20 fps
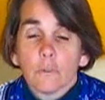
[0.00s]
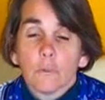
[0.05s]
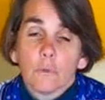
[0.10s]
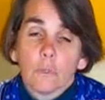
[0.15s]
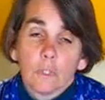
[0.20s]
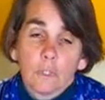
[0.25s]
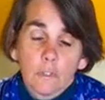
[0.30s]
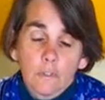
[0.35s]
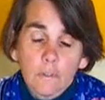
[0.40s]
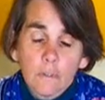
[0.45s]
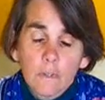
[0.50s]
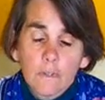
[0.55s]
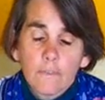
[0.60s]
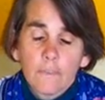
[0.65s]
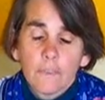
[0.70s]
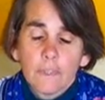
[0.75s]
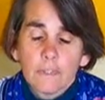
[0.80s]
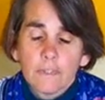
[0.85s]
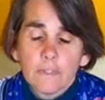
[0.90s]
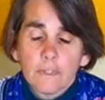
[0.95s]
or
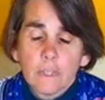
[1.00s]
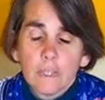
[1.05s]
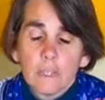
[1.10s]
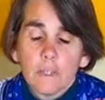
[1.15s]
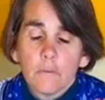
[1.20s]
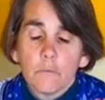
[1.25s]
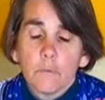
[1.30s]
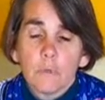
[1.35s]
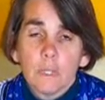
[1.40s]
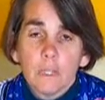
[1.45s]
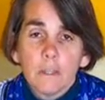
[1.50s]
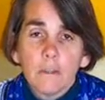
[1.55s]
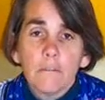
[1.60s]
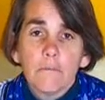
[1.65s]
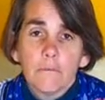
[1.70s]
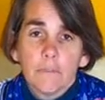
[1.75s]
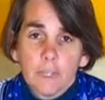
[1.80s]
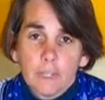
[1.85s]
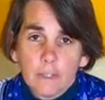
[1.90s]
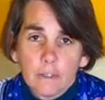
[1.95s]
they say
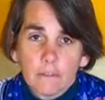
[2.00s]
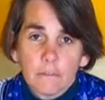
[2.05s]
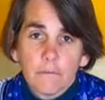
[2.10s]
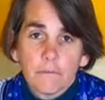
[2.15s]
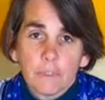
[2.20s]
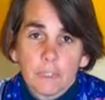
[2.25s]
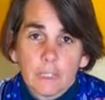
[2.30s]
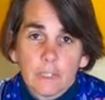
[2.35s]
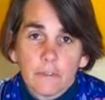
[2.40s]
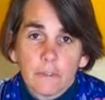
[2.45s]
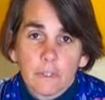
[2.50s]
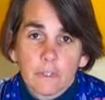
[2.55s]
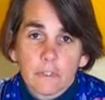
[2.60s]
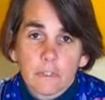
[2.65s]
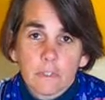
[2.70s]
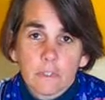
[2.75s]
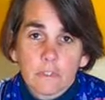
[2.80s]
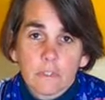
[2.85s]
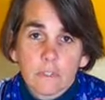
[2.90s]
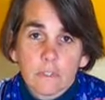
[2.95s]
refound flower
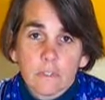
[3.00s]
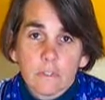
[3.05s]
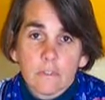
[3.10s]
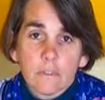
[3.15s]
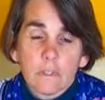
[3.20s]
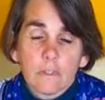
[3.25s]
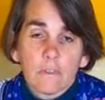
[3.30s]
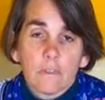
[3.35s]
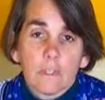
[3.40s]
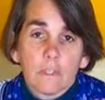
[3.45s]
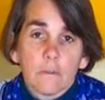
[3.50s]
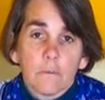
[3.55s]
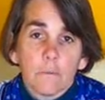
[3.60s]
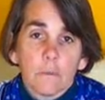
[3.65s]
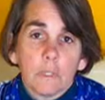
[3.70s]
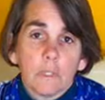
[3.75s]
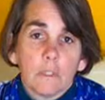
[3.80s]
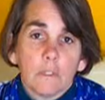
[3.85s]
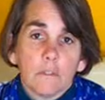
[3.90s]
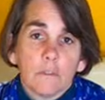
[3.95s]
essences, they think
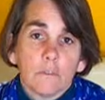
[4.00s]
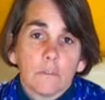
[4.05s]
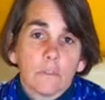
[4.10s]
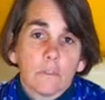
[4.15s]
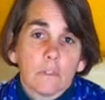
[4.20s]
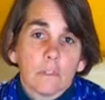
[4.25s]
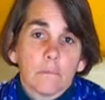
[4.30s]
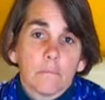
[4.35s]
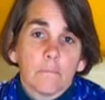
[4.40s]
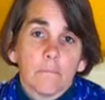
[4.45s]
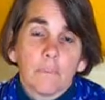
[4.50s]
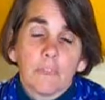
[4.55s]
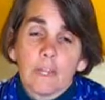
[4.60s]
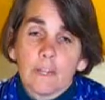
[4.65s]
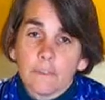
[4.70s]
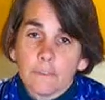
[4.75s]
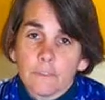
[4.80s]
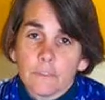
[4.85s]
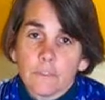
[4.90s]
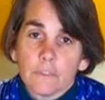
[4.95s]
we used them
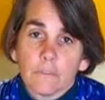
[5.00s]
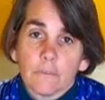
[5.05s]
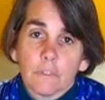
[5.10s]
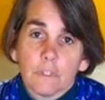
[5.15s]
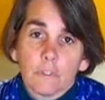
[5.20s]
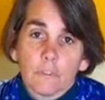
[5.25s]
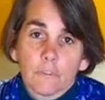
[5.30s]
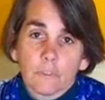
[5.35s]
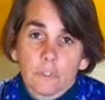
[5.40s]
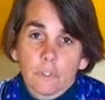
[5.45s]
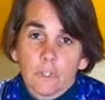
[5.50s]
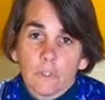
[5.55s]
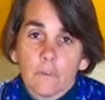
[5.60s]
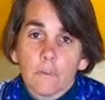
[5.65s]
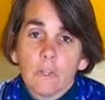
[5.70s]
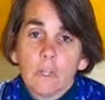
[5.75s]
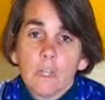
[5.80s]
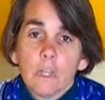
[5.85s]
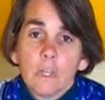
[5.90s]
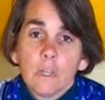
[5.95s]
thousands of years ago.
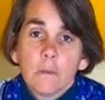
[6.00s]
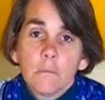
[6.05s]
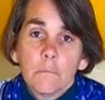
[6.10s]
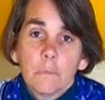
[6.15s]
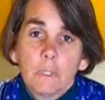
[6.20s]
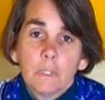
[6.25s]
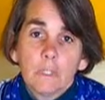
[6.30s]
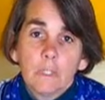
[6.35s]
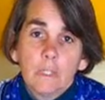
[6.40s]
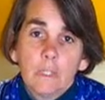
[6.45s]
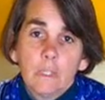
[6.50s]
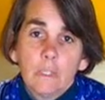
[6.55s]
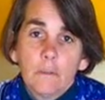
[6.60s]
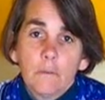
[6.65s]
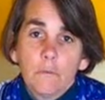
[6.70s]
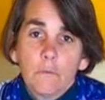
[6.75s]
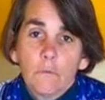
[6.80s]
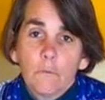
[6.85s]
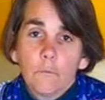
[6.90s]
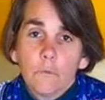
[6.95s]
But
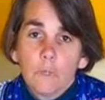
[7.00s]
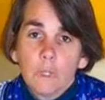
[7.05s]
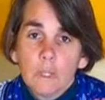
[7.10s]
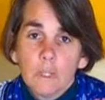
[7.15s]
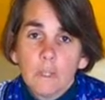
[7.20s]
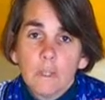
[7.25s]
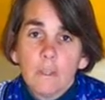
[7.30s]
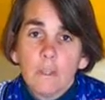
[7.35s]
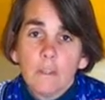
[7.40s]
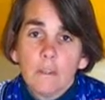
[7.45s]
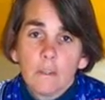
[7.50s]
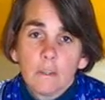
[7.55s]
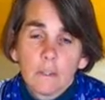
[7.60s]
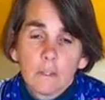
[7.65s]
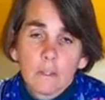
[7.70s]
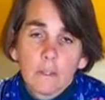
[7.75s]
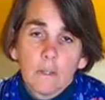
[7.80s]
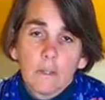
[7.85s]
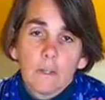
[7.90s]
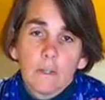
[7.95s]
he
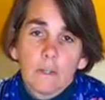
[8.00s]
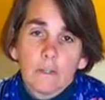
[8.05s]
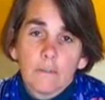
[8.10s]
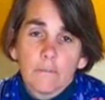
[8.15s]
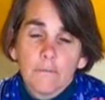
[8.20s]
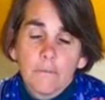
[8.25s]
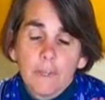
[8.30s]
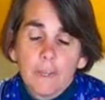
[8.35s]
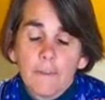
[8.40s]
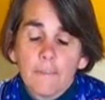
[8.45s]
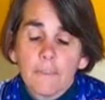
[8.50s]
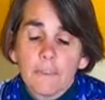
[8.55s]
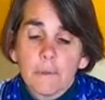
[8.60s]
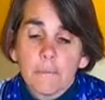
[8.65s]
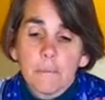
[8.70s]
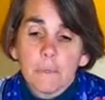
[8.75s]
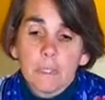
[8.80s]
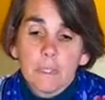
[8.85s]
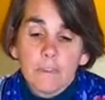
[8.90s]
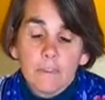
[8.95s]
found
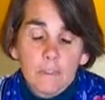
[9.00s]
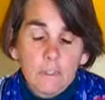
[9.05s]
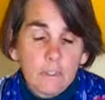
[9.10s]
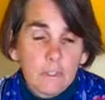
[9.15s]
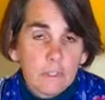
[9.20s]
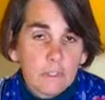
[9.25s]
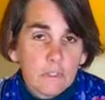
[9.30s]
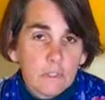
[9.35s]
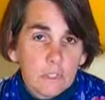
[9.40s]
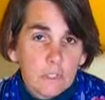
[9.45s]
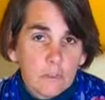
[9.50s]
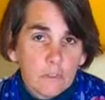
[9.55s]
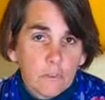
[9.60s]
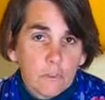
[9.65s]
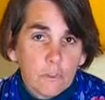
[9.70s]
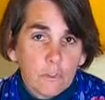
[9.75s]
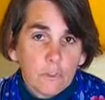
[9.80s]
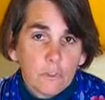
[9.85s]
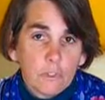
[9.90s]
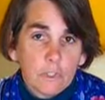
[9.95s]
them in the
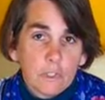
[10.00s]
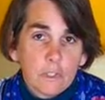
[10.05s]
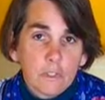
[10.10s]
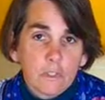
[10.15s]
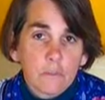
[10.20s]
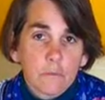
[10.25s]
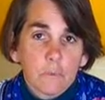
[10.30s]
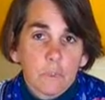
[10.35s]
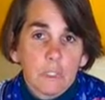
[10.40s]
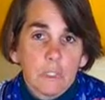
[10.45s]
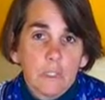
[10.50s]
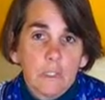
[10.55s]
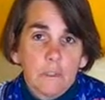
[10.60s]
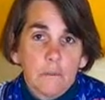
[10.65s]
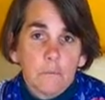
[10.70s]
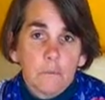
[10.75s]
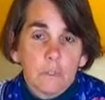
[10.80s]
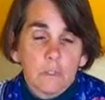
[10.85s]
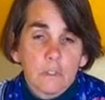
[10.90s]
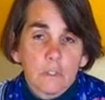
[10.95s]
1930s when he
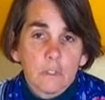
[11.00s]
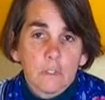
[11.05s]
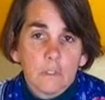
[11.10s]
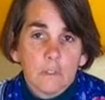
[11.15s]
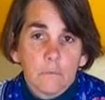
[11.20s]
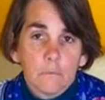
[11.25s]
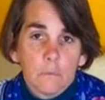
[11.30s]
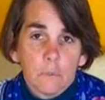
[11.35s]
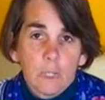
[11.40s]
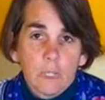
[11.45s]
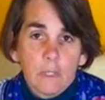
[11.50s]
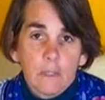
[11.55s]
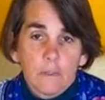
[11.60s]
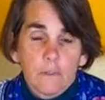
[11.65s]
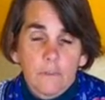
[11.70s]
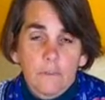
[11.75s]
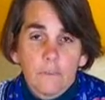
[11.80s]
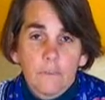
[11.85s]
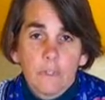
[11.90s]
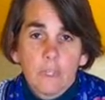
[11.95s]
was in
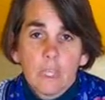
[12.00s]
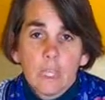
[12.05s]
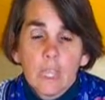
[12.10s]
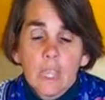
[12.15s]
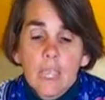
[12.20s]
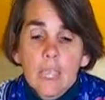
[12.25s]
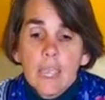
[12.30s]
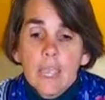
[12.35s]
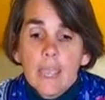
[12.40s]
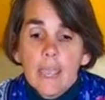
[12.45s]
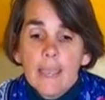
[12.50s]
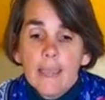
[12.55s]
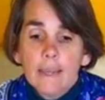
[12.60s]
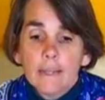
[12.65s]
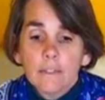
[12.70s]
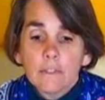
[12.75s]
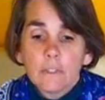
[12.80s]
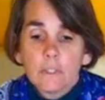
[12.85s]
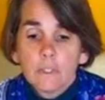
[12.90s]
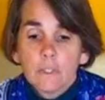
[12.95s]
Wales.
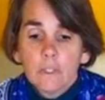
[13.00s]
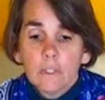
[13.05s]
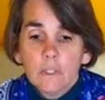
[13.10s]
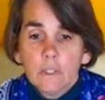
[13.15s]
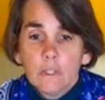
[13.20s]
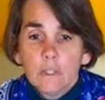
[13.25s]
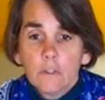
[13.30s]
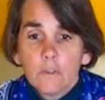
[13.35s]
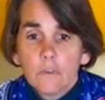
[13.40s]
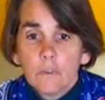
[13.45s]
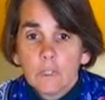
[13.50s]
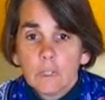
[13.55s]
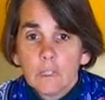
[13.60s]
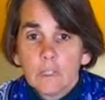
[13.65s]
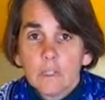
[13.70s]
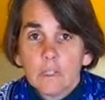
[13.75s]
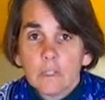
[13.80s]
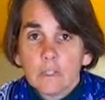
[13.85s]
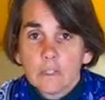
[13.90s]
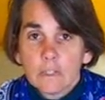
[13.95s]
And he
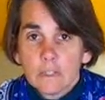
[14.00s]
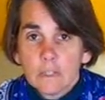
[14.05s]
created a